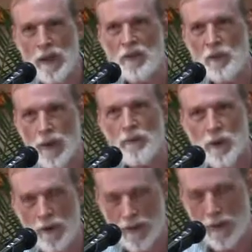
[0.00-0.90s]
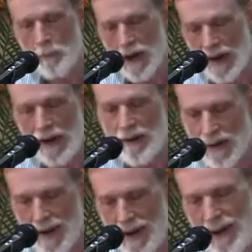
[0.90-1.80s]
be swifter than mind?
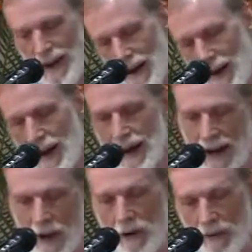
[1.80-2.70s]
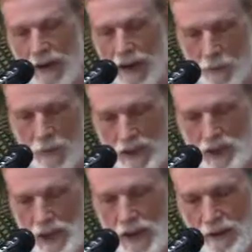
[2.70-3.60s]
How can that
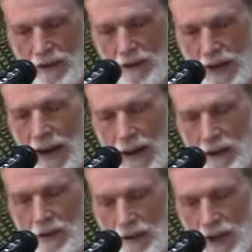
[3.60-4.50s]
which stands,